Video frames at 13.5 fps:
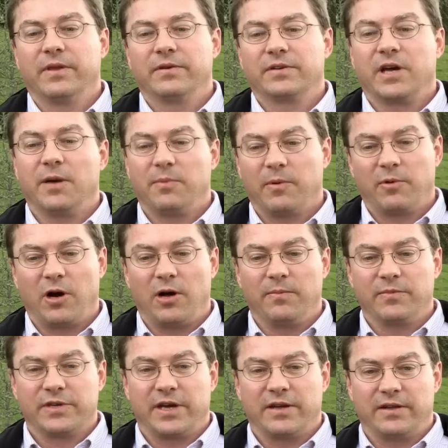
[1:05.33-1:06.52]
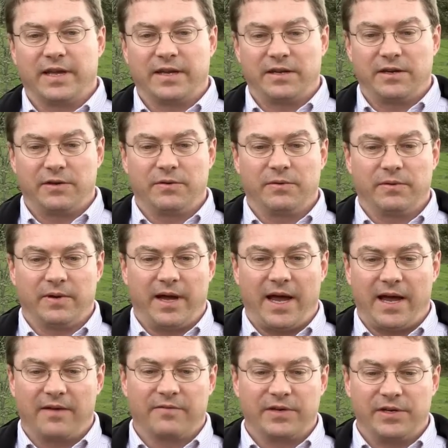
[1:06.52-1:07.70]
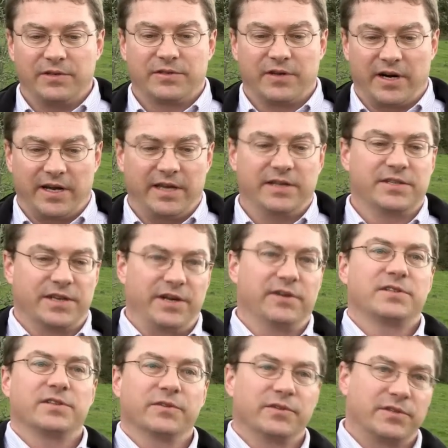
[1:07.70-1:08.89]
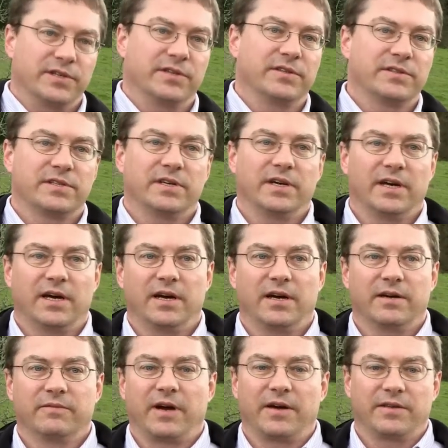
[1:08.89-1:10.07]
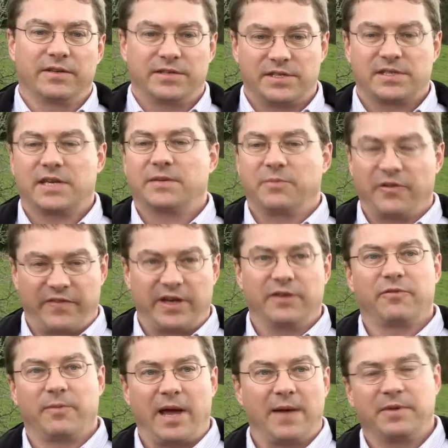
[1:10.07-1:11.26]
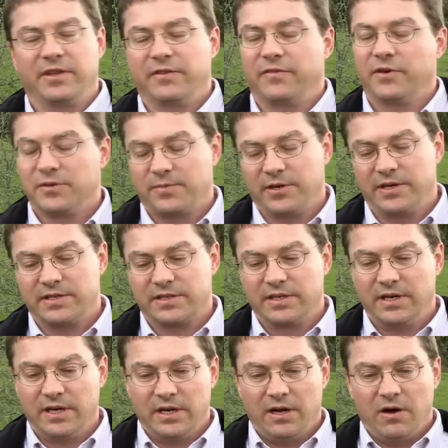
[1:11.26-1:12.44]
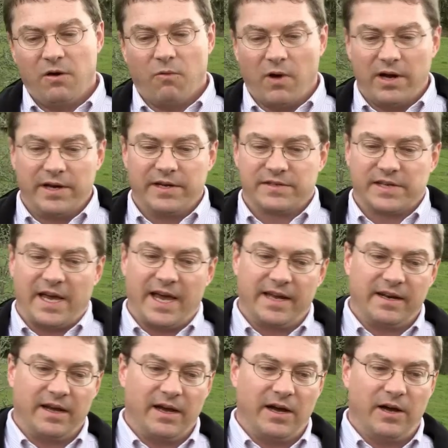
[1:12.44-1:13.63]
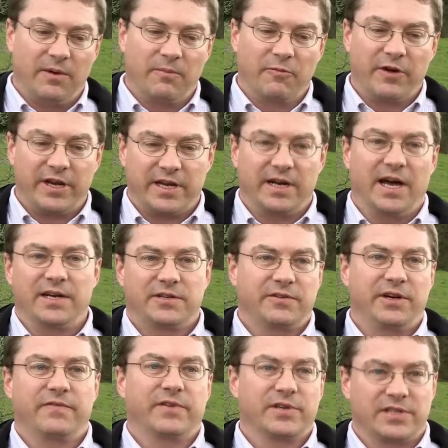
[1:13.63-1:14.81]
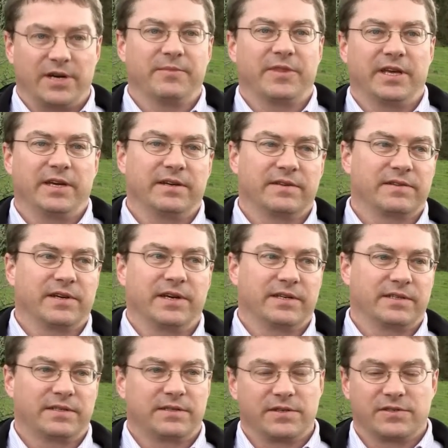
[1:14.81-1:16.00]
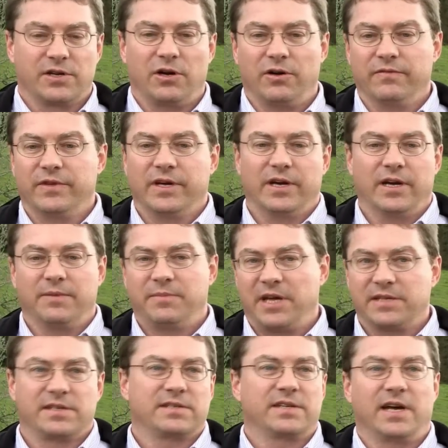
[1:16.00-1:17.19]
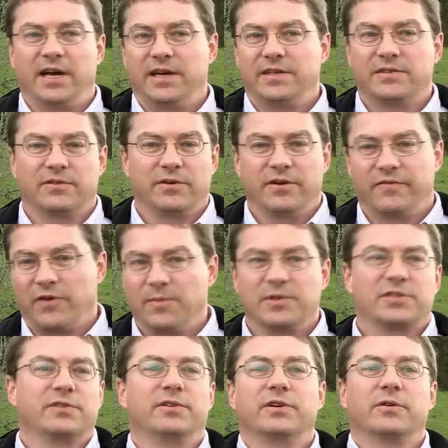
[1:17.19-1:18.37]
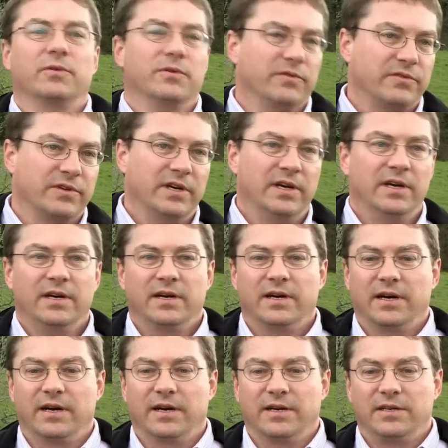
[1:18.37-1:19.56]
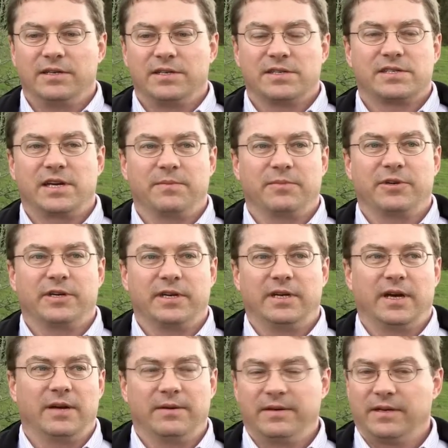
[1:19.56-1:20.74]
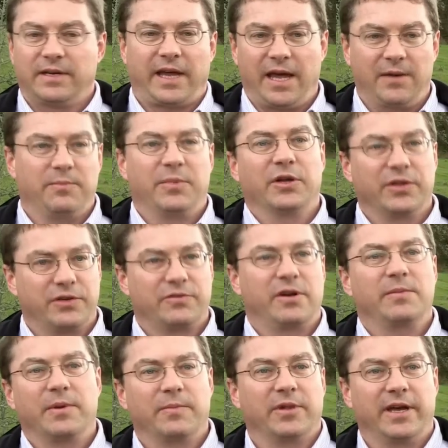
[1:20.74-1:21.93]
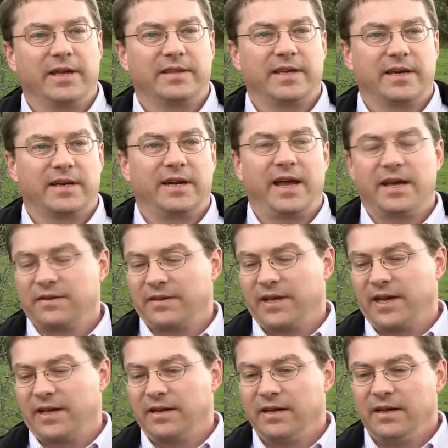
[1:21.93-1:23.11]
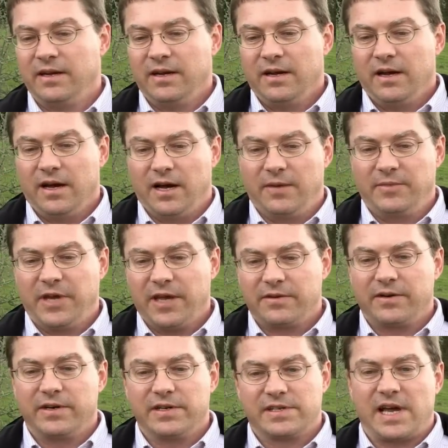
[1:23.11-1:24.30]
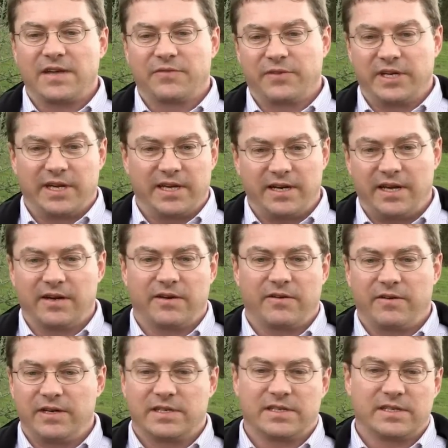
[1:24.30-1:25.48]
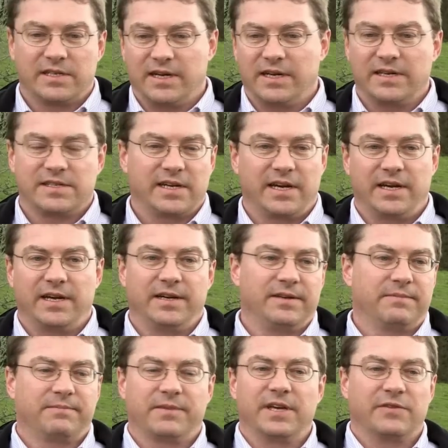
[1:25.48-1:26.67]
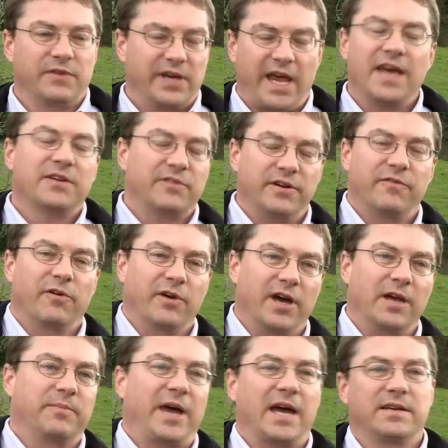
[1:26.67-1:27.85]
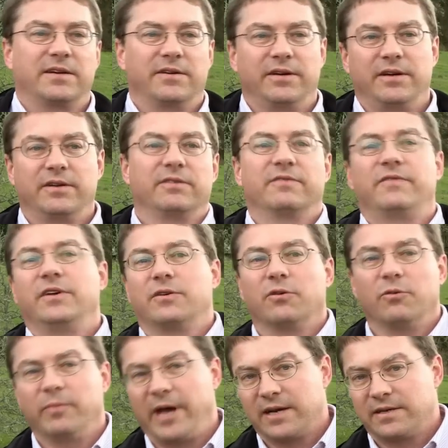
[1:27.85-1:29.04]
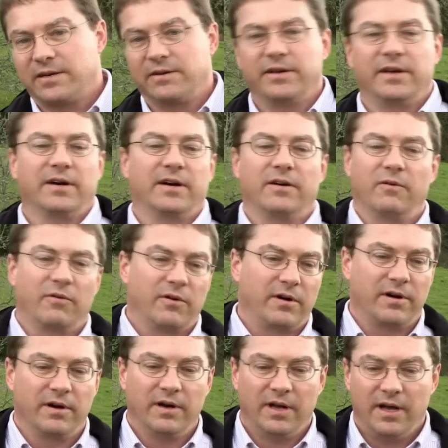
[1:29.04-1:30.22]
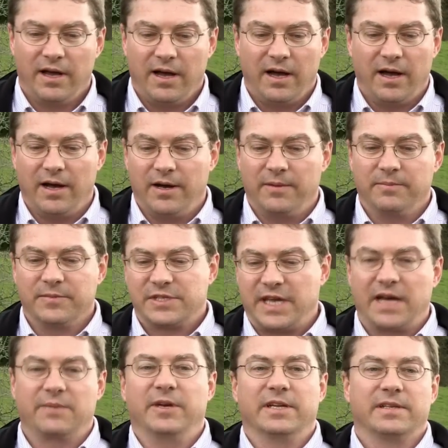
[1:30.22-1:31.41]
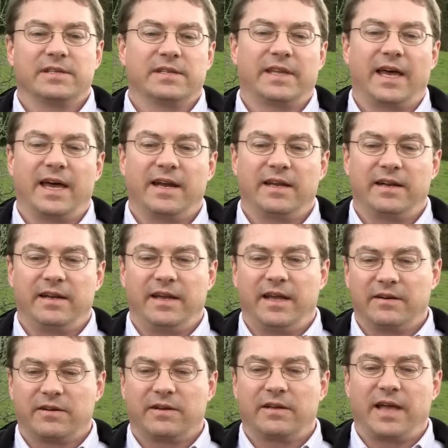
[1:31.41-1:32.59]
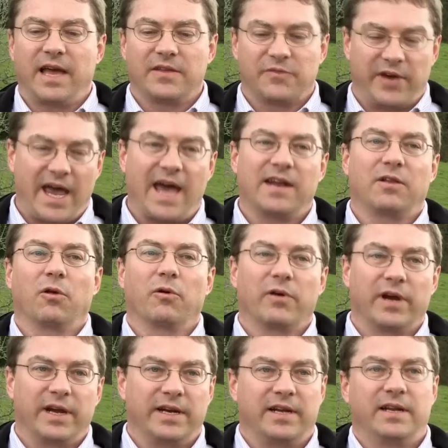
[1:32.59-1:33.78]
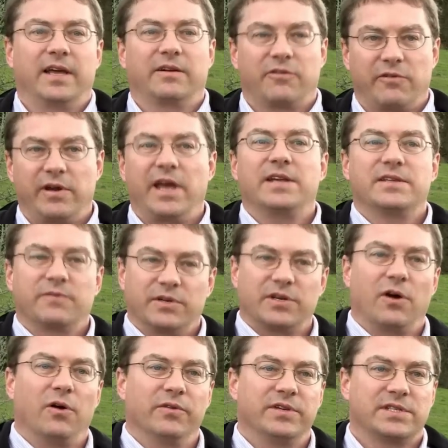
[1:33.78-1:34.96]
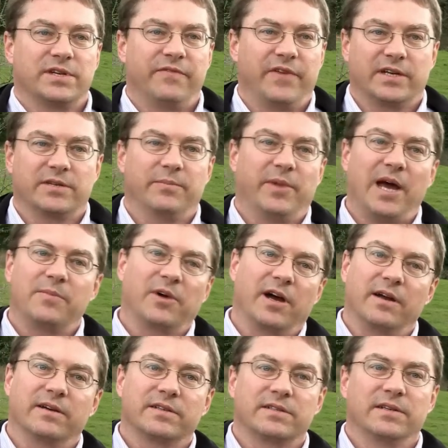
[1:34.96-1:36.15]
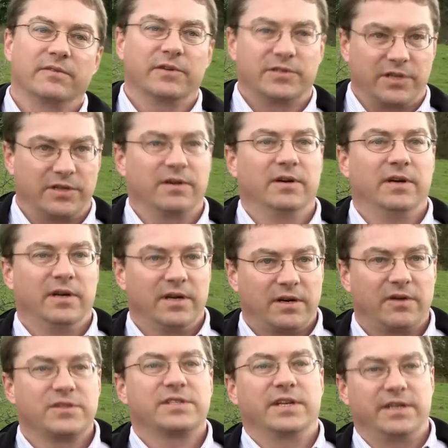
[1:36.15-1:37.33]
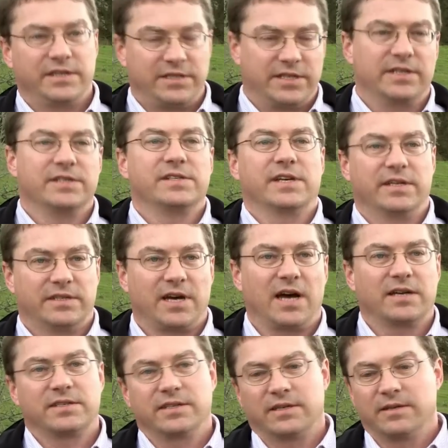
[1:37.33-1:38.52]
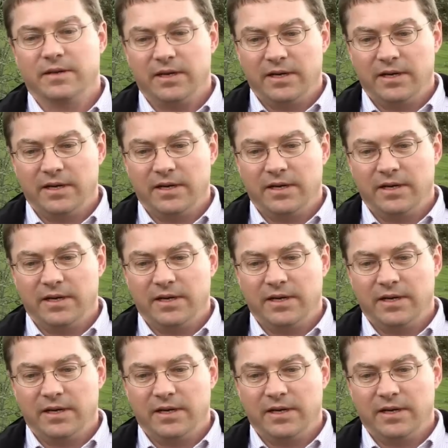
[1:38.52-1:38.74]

There's a couple of problems that, that you have when you try to engineer solutions uh, rather than just prevent them from happening in the first place. One is that um, we cannot treat for some things like dissolved uh, pesticides or pharmaceuticals. Uh, you just simply uh, can't build a treatment plant that can handle that. Um, the other is as we get increase, uh, say, things we can treat for like bacteria or fecal bacteria or um, sediment that it, in, as we add chlorine, it, it creates what's called disinfection byproducts, which are carcinogens and toxic.